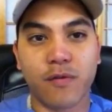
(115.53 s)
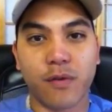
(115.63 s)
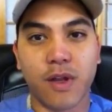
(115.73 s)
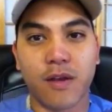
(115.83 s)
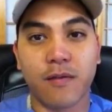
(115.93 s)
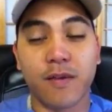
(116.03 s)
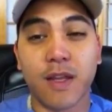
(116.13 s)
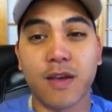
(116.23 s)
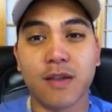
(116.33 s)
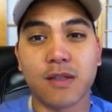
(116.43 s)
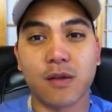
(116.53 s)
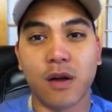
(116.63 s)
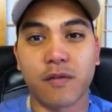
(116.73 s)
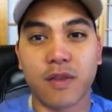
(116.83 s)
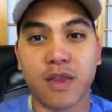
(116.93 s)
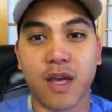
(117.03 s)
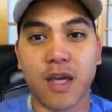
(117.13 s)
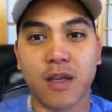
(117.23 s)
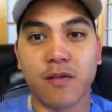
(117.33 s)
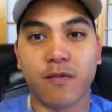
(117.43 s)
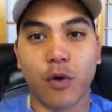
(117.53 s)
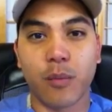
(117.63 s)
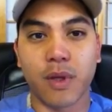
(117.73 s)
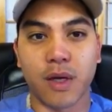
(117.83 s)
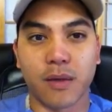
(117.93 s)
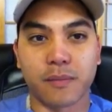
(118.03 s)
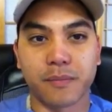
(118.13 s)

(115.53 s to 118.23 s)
feedings of thickened formula,